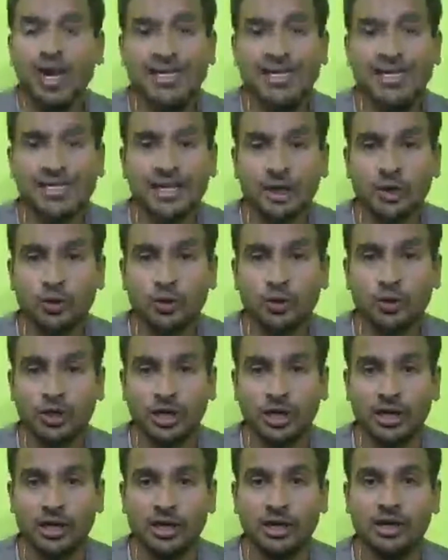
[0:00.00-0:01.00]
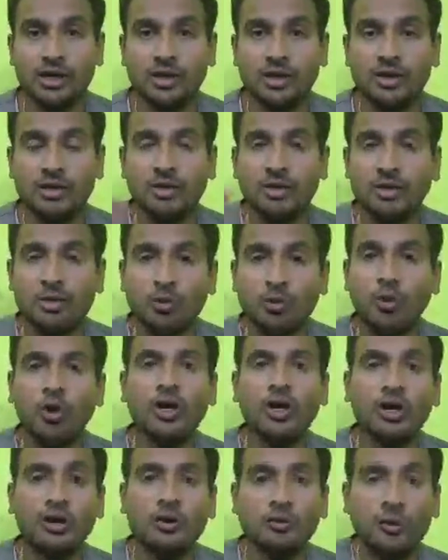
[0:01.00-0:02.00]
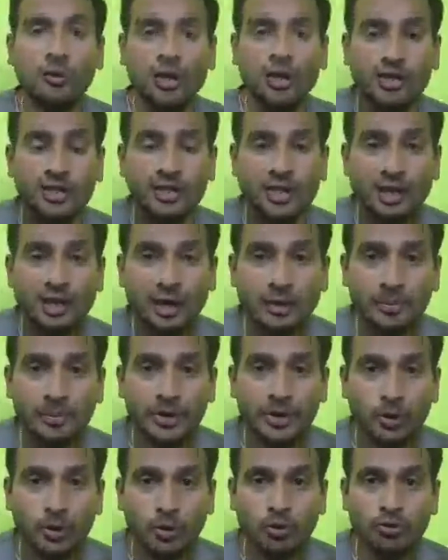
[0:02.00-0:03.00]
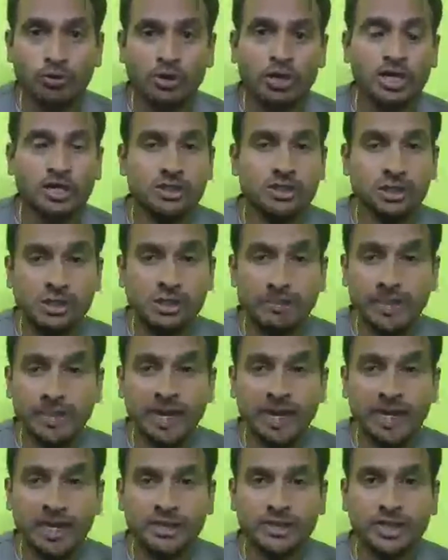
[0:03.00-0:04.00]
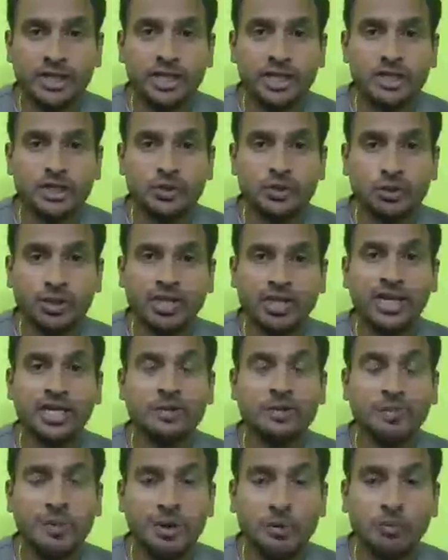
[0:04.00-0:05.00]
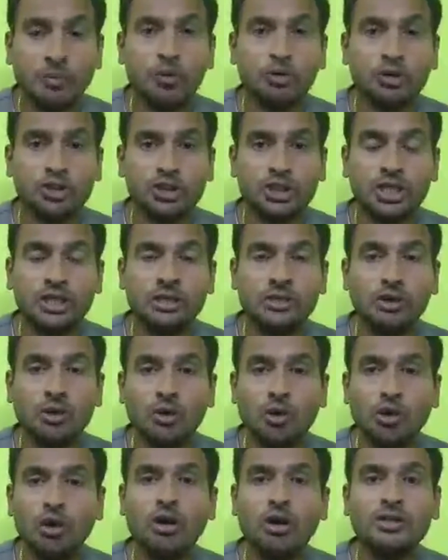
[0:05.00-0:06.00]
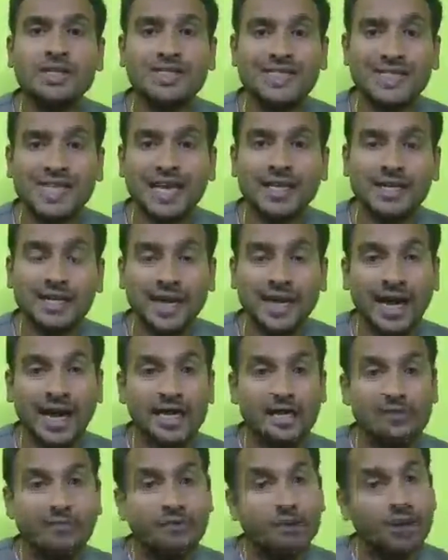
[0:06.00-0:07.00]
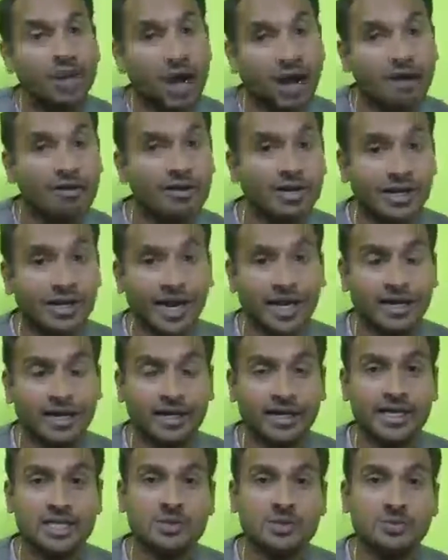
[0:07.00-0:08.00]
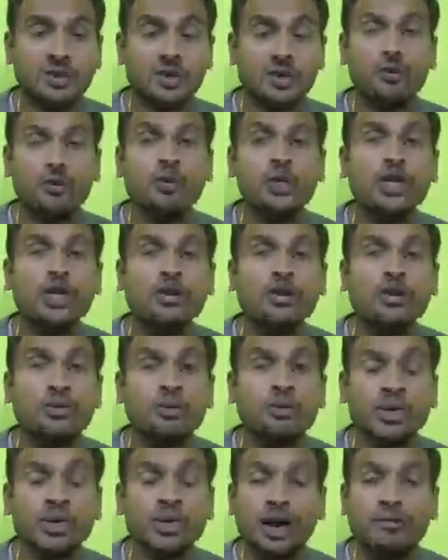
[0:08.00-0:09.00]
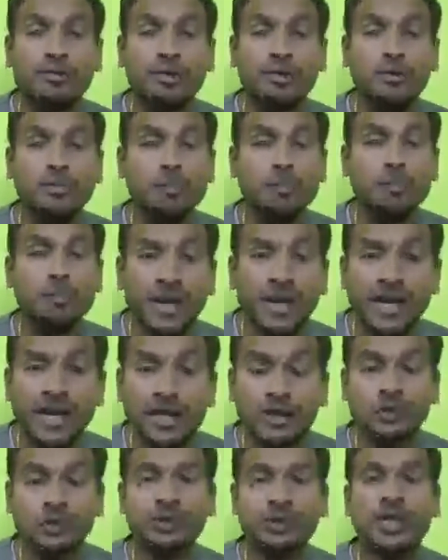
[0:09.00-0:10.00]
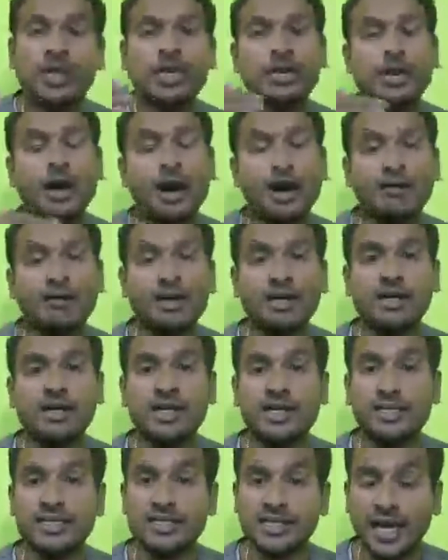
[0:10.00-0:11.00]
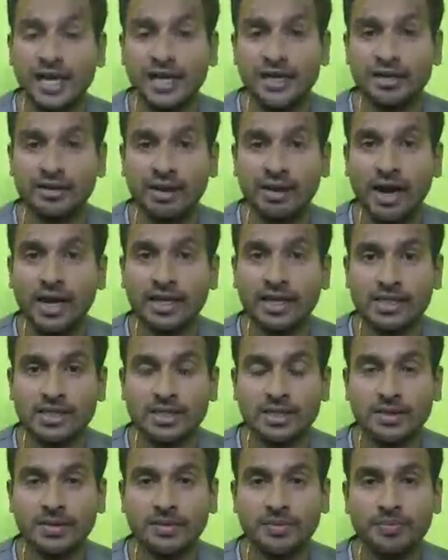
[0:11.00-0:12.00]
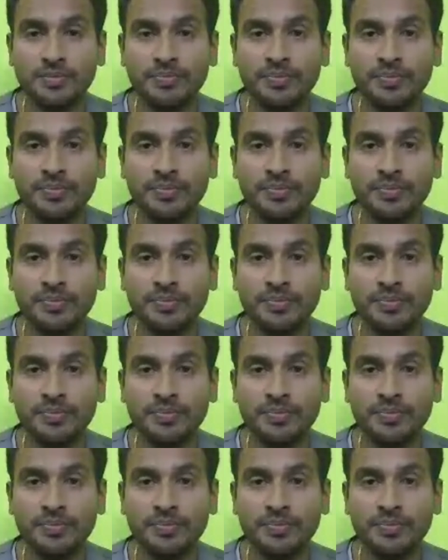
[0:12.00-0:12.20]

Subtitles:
We, as a recruiter, work with the company owners or the managers to get promotion or the salary hike for our candidates, but we have to beg to get our salary hikes.